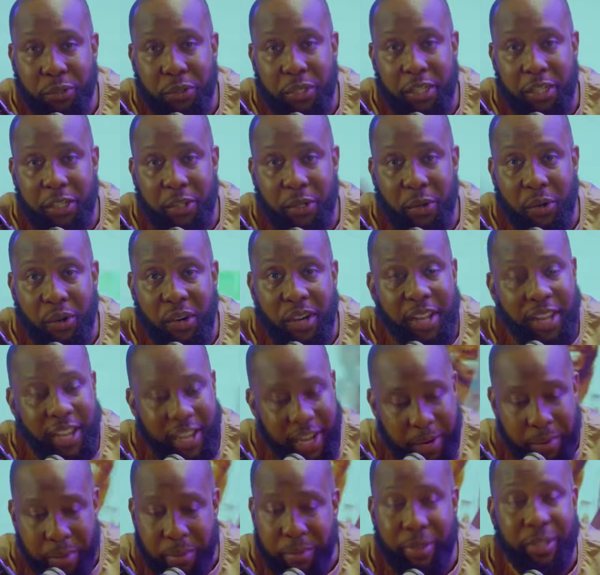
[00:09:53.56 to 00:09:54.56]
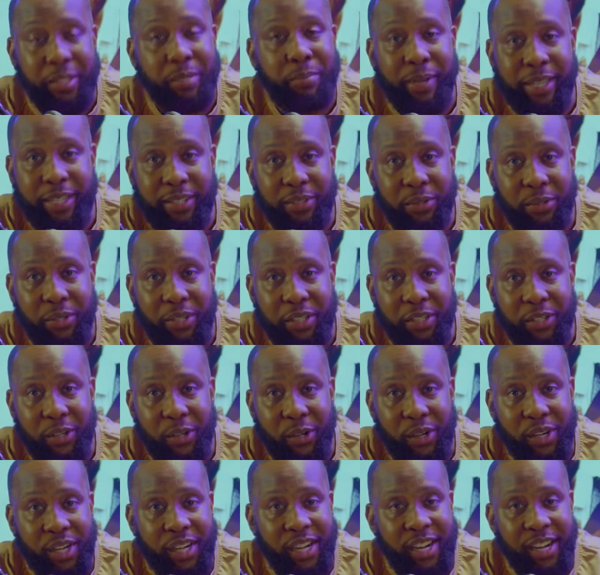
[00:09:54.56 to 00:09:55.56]
the door and I'm about to pass through the
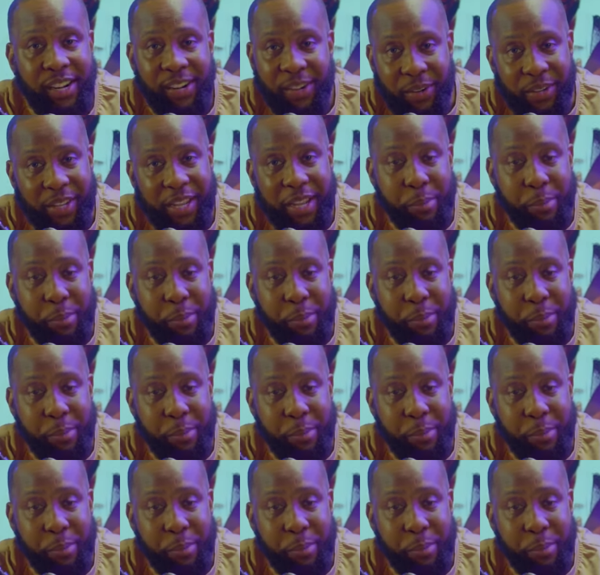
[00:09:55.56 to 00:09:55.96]
door. Okay,